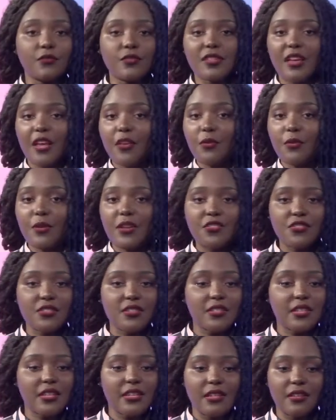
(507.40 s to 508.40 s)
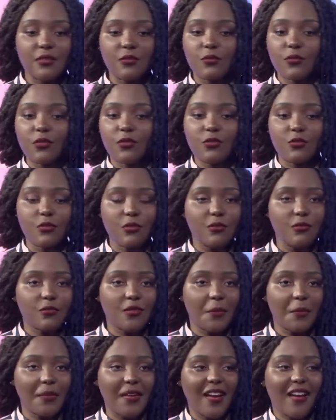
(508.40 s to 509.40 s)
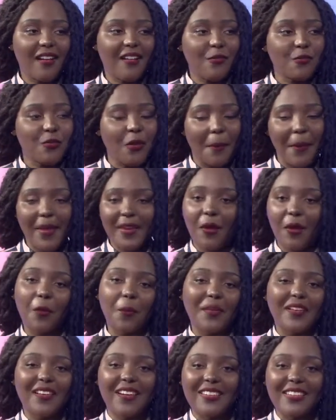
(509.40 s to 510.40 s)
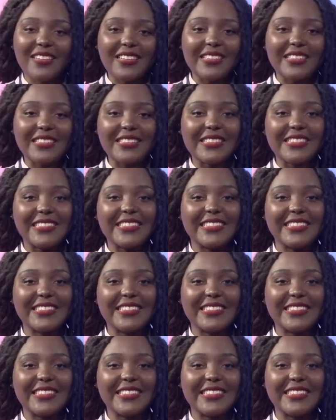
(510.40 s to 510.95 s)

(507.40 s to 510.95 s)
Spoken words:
foods are you interested in? Well, you know, unapikanga, unapenda kupika nini?